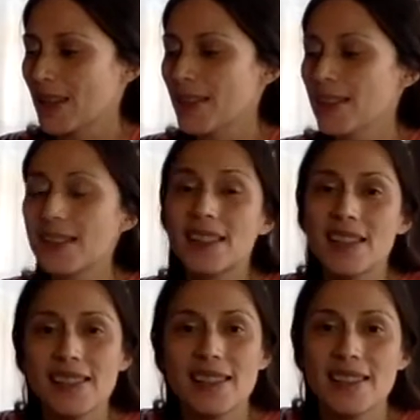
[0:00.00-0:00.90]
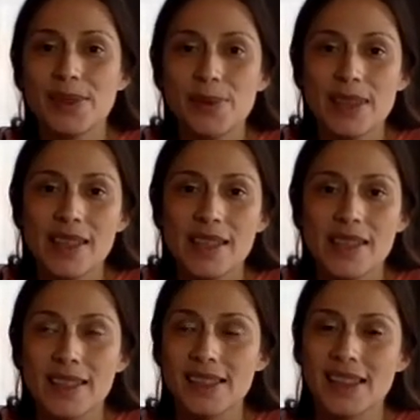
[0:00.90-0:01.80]
And this lesson is
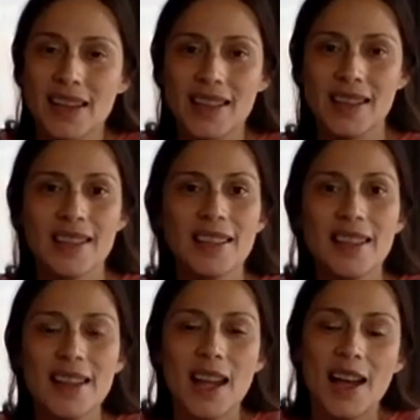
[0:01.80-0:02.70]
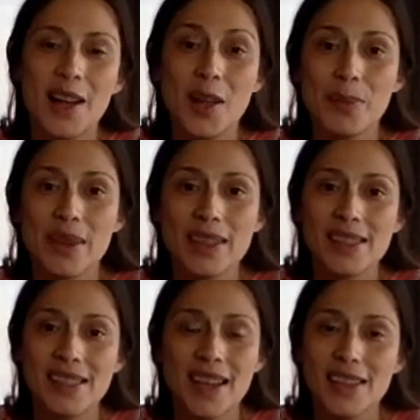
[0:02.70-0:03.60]
really exciting
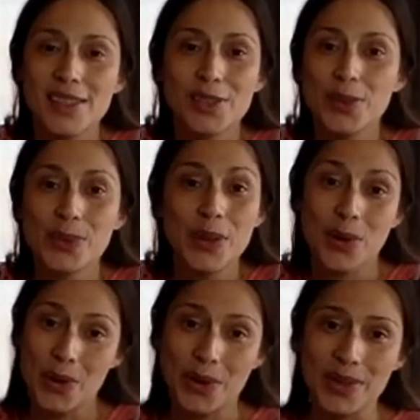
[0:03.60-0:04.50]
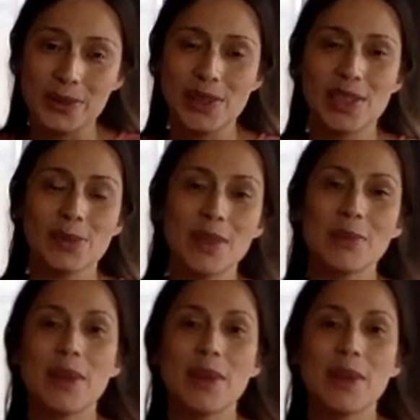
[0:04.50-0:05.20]
because it has to do with corn, which is one of